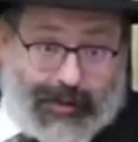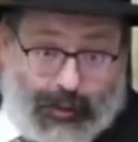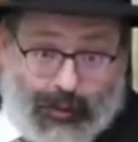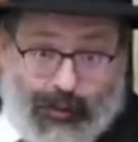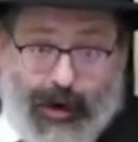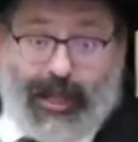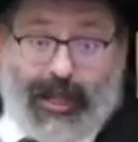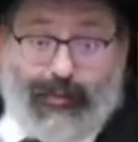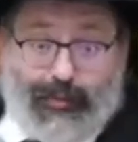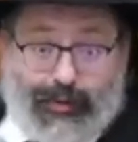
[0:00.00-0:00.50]
the
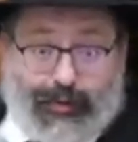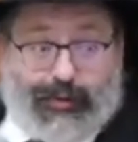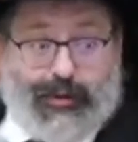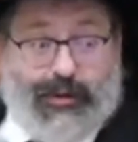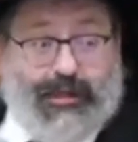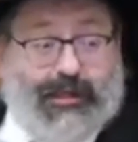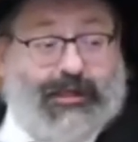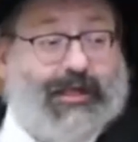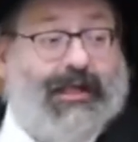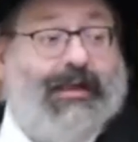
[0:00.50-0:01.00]
right
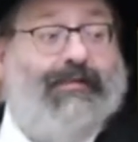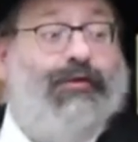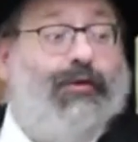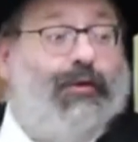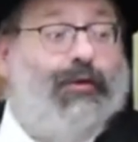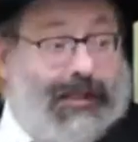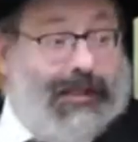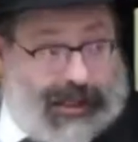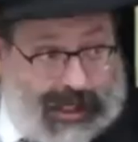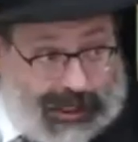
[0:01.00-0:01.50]
person to give you
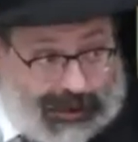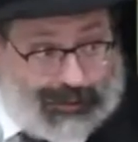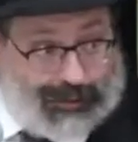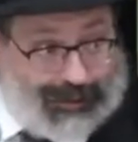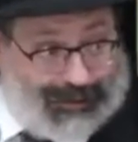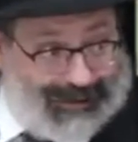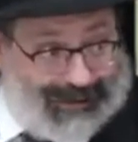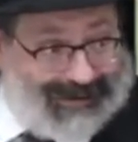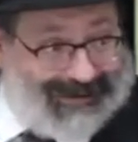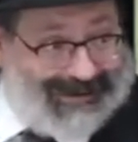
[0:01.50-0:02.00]
a tikkun